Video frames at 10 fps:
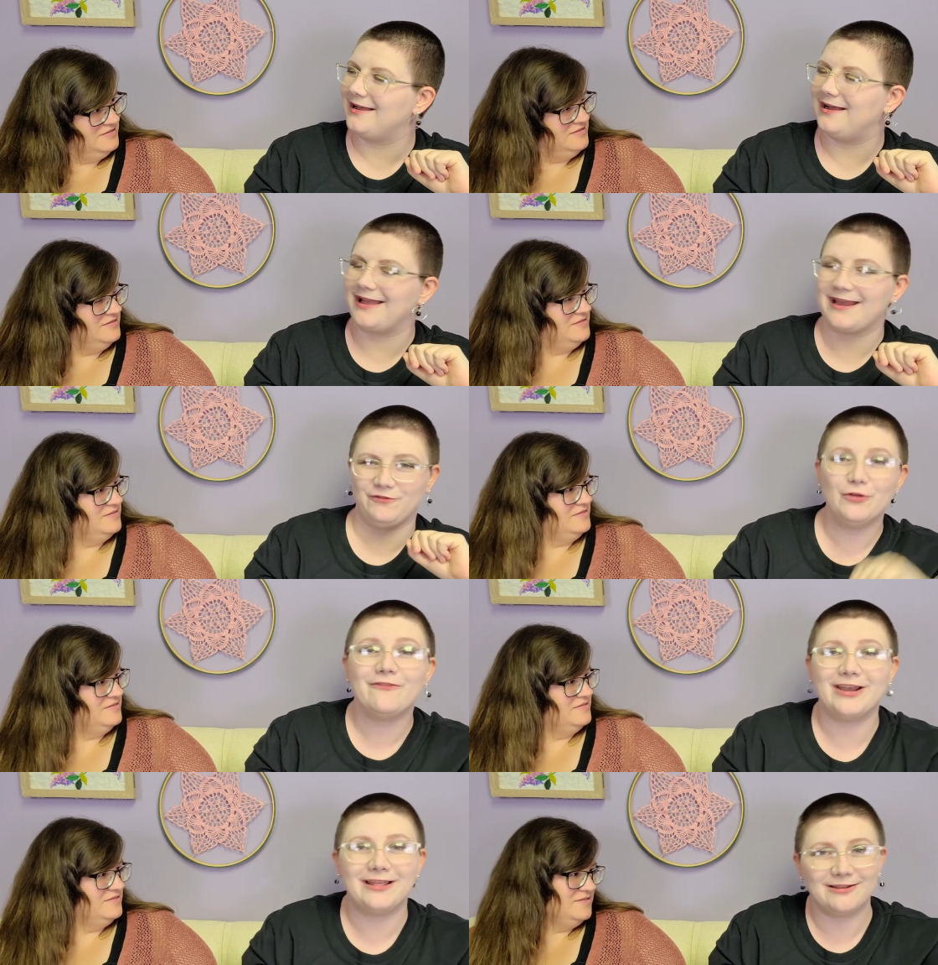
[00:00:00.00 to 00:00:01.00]
Speaker 1: Uh, and if
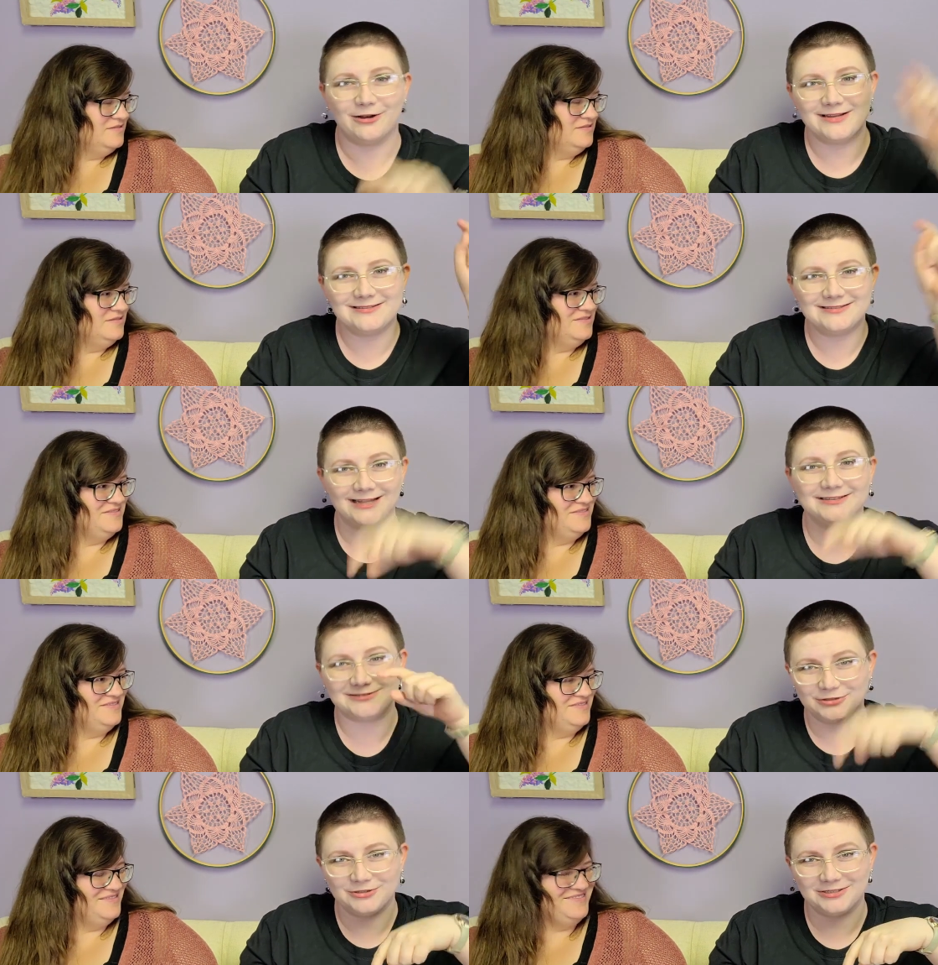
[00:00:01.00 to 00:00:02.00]
you have any theories,
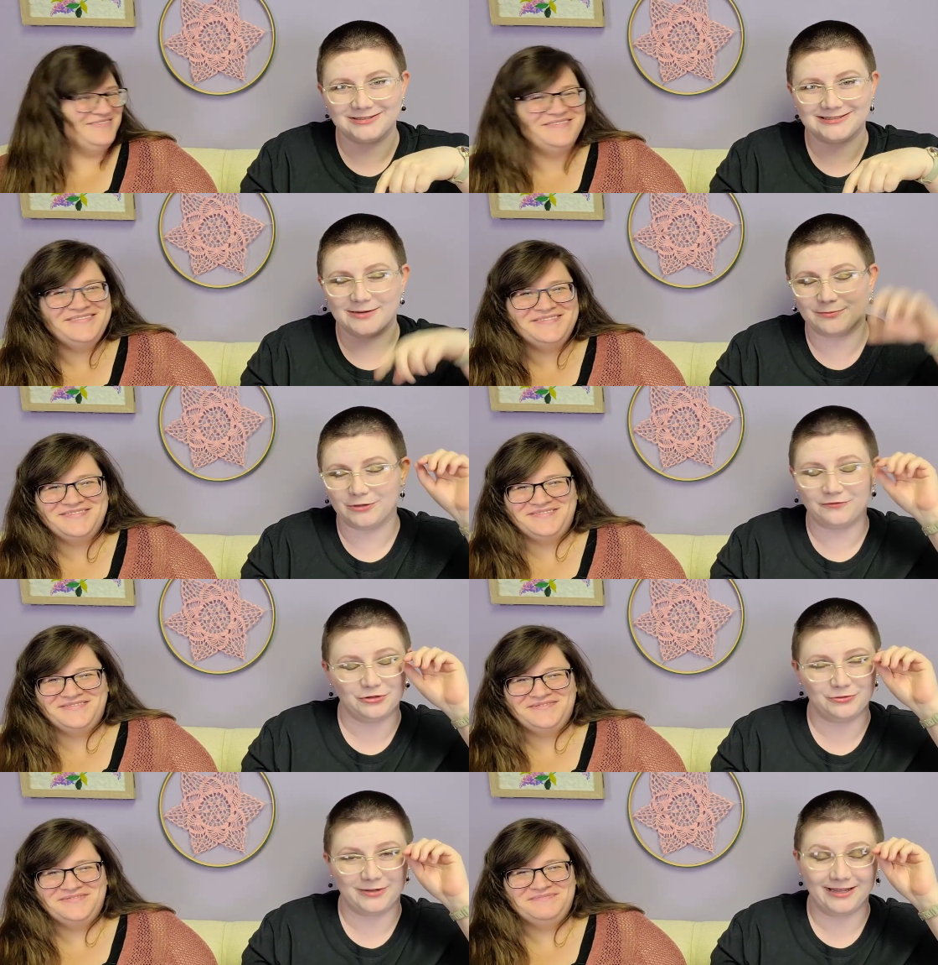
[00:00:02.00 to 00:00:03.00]
tell us your theories down below
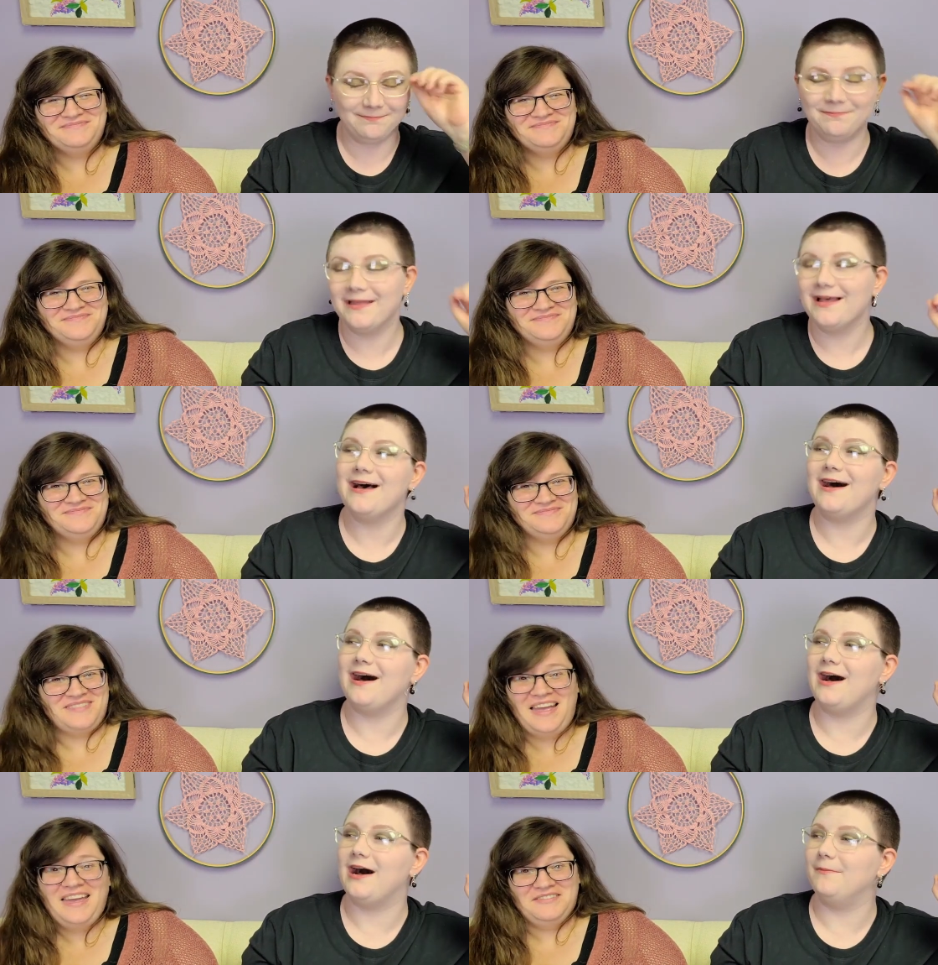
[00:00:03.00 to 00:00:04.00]
if you're doing it.
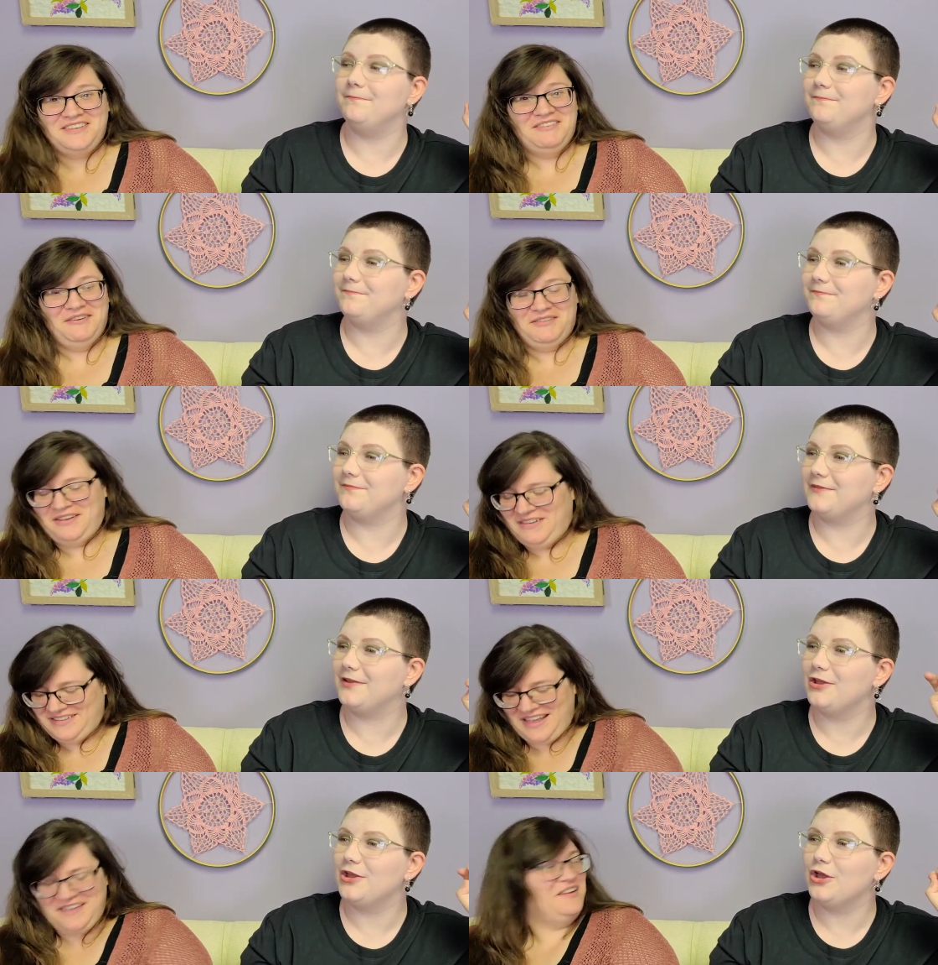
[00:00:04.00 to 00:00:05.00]
Speaker 2: Um, I have zero
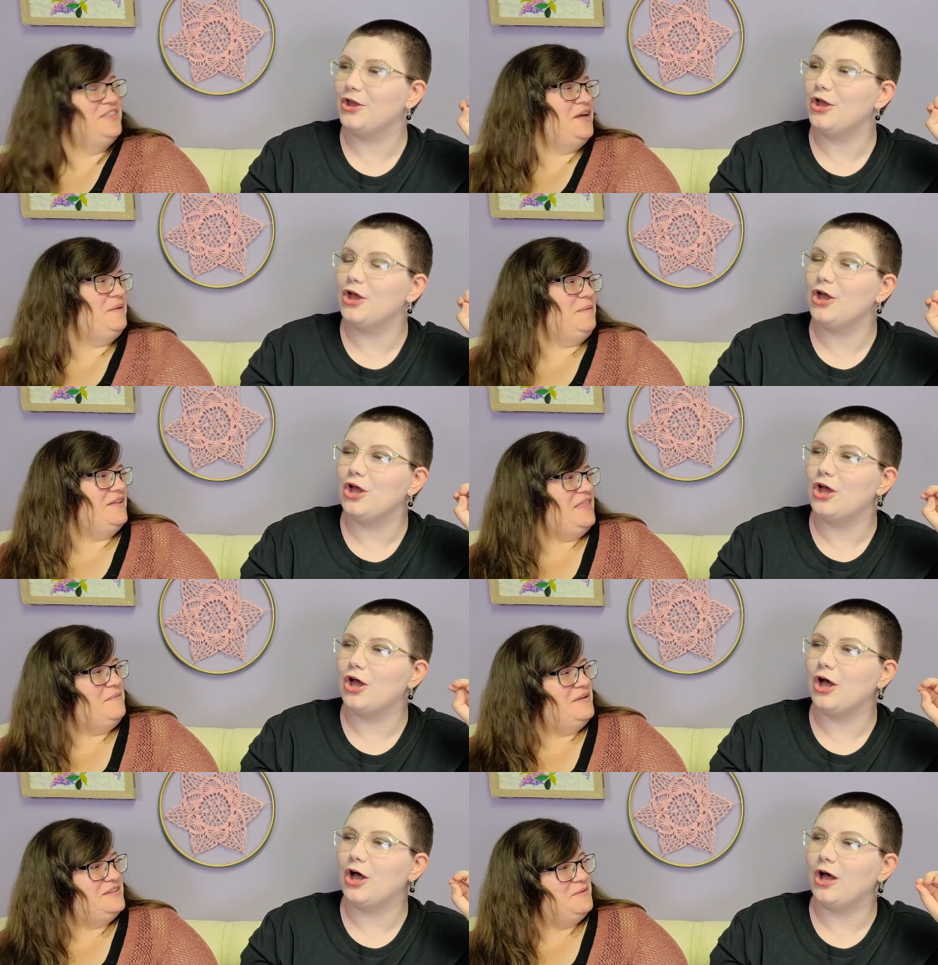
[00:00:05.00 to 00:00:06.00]
theories. I have not thought about it
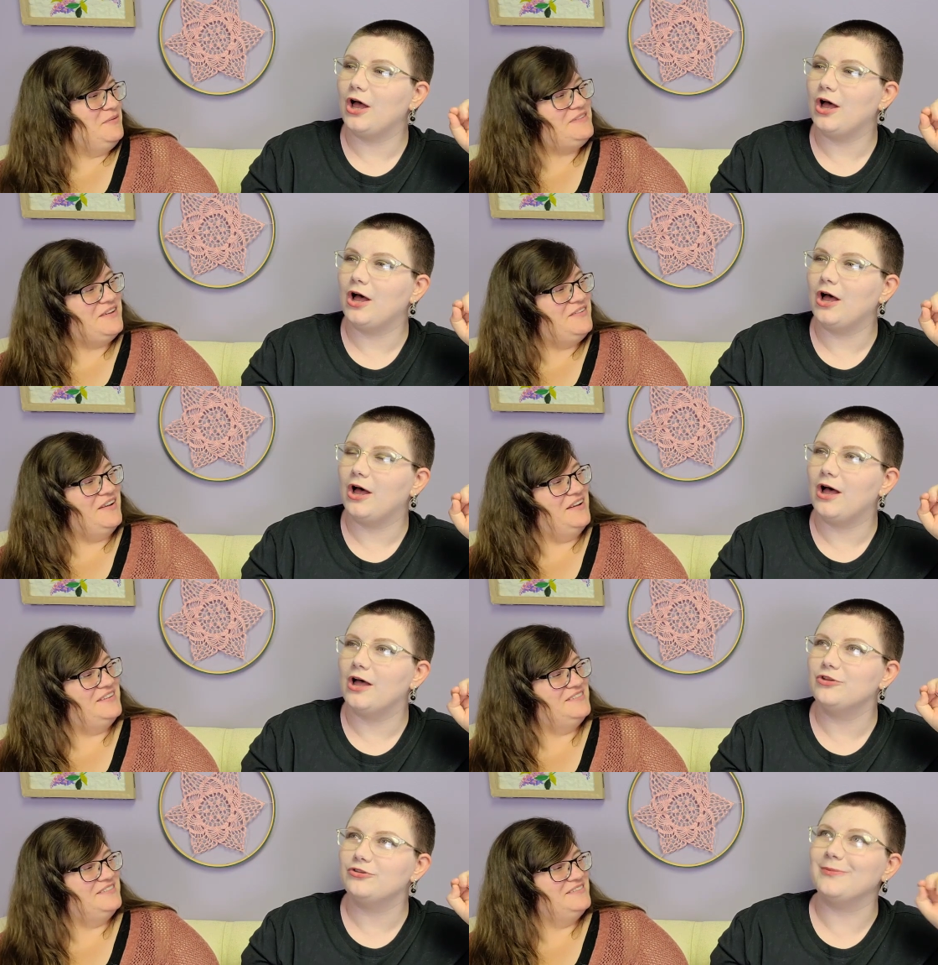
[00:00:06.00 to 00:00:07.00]
that much,
Speaker 1: but what's going
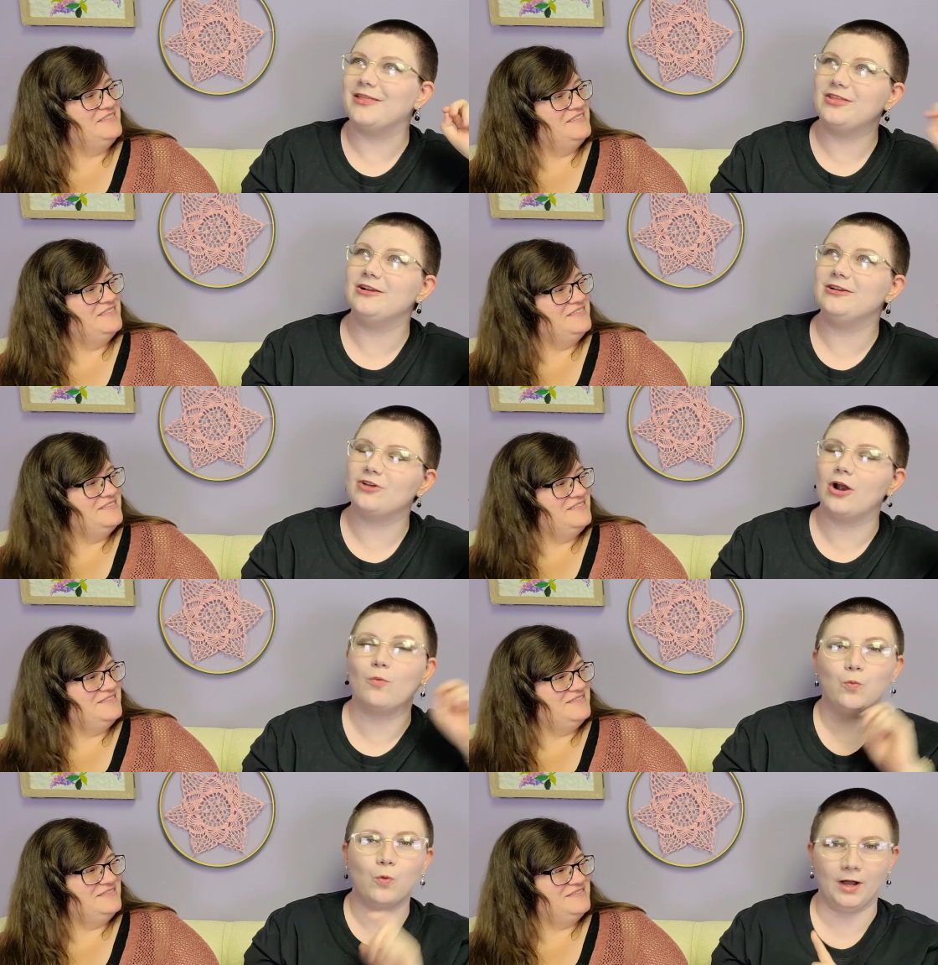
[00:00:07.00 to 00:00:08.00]
on? So my theories
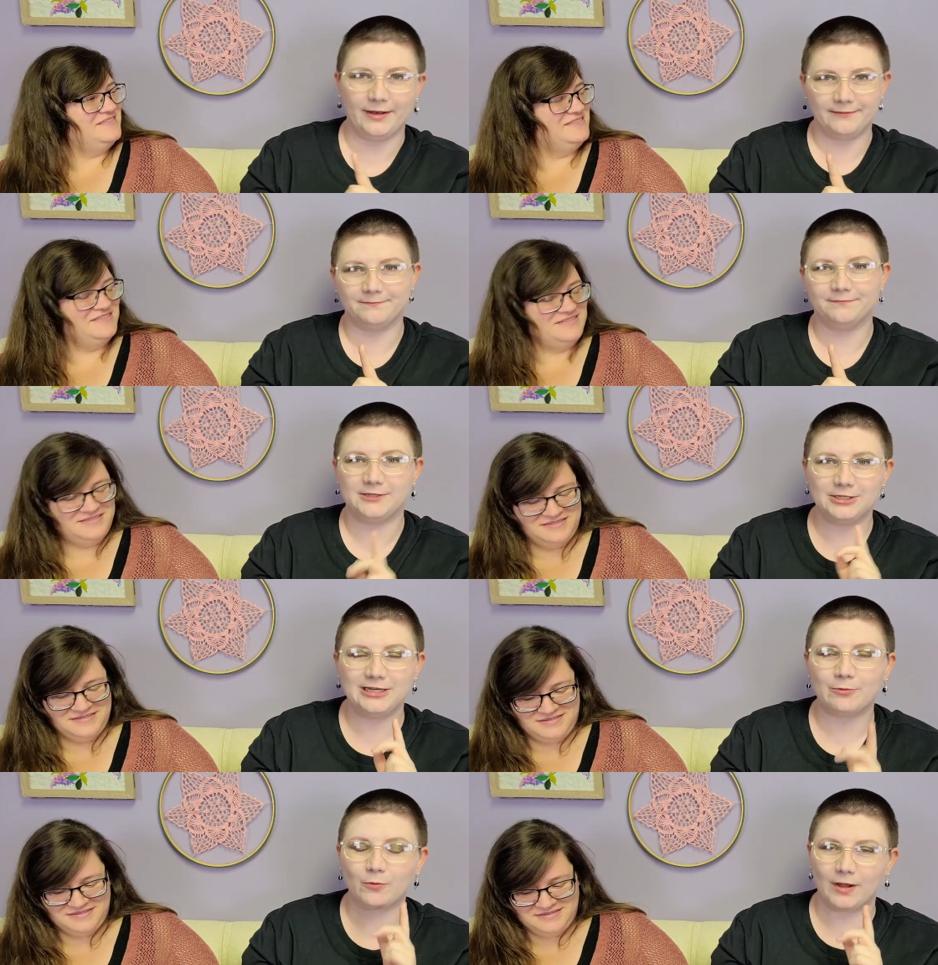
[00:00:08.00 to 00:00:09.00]
are one,
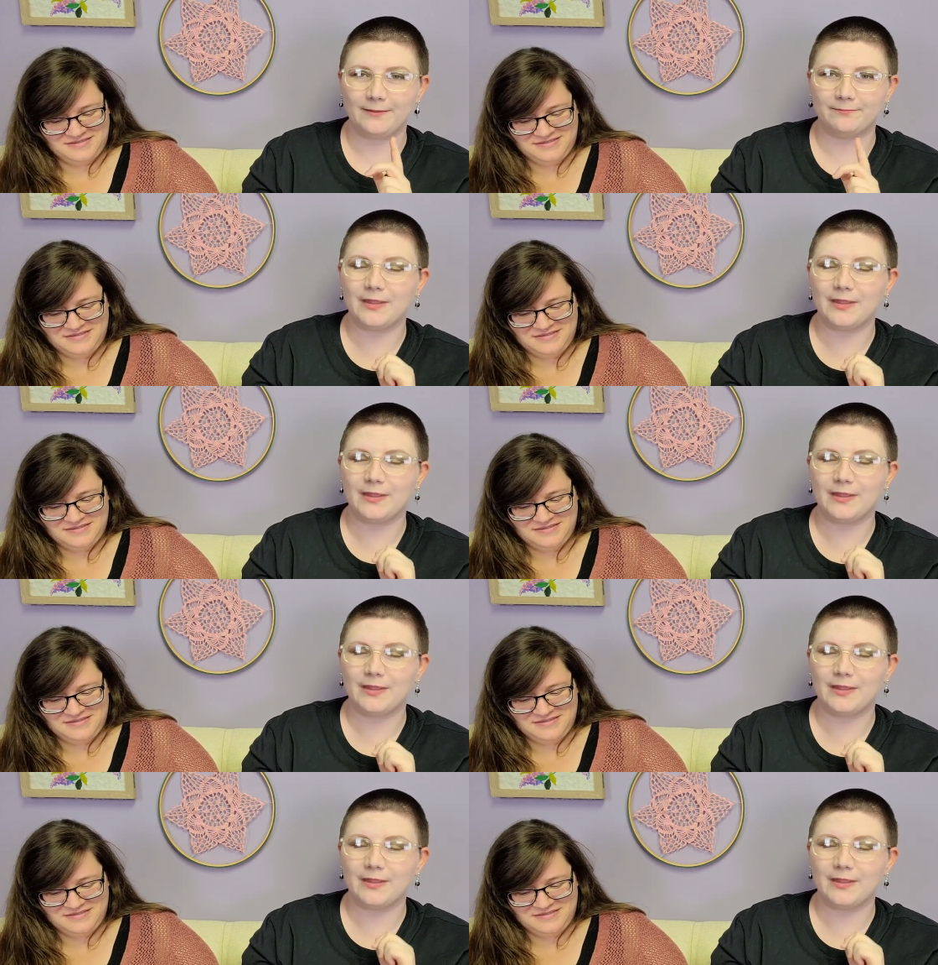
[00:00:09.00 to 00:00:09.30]
theory number one,